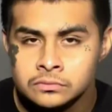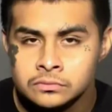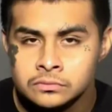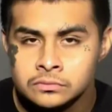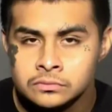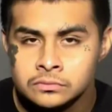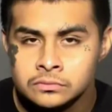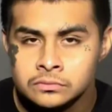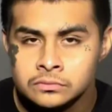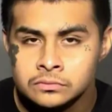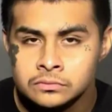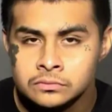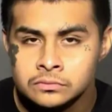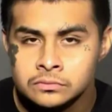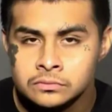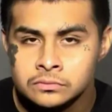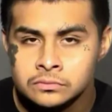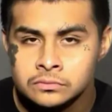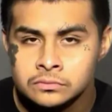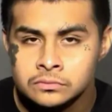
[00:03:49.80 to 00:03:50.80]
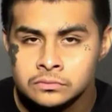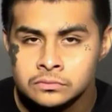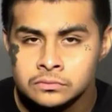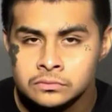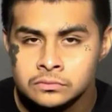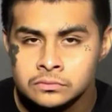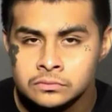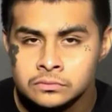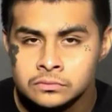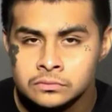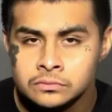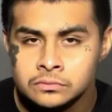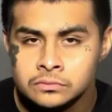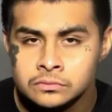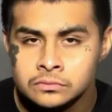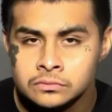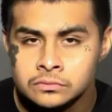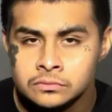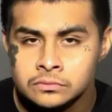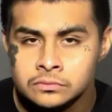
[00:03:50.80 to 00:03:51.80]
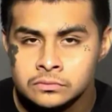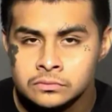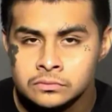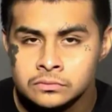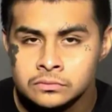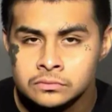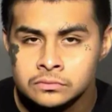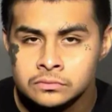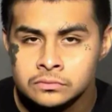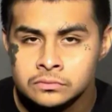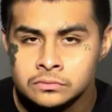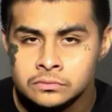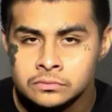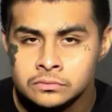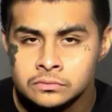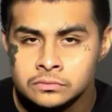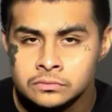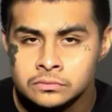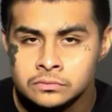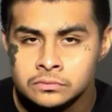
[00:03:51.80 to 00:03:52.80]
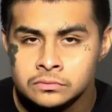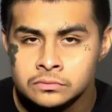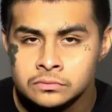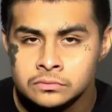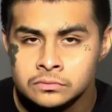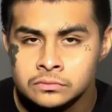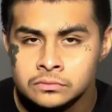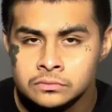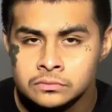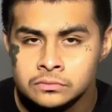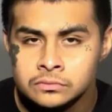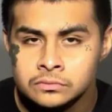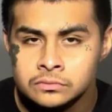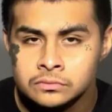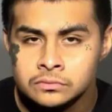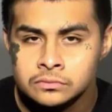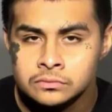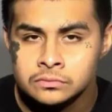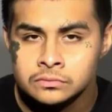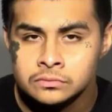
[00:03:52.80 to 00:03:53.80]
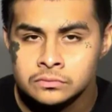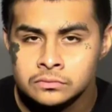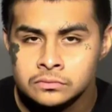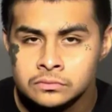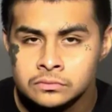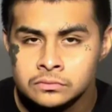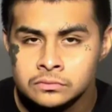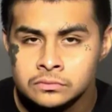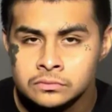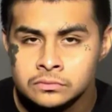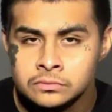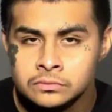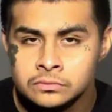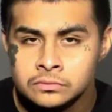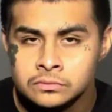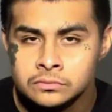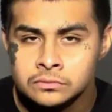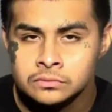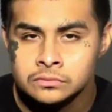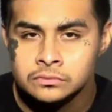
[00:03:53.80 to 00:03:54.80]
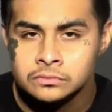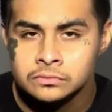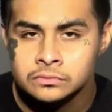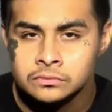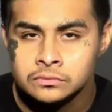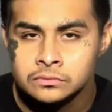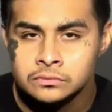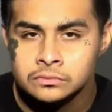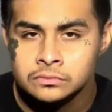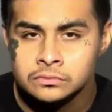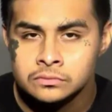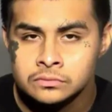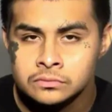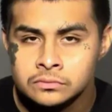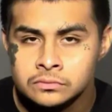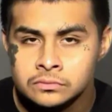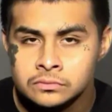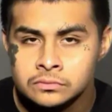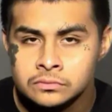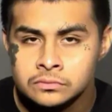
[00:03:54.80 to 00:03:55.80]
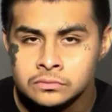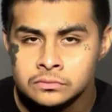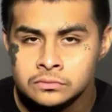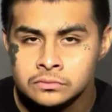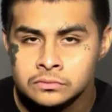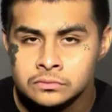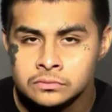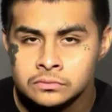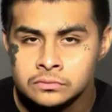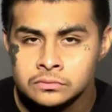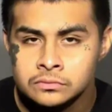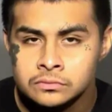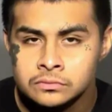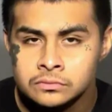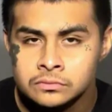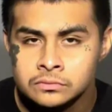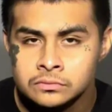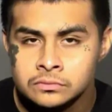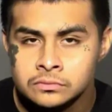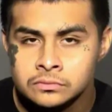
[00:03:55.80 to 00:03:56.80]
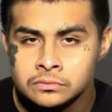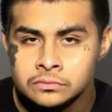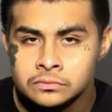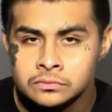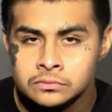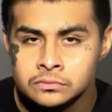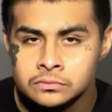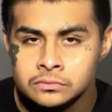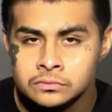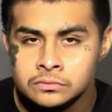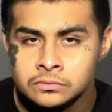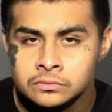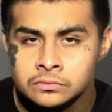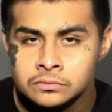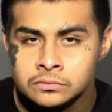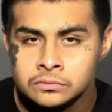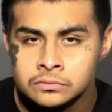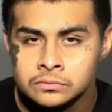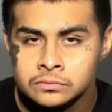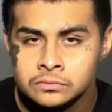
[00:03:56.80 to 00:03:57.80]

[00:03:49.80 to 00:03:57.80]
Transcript: [no speech]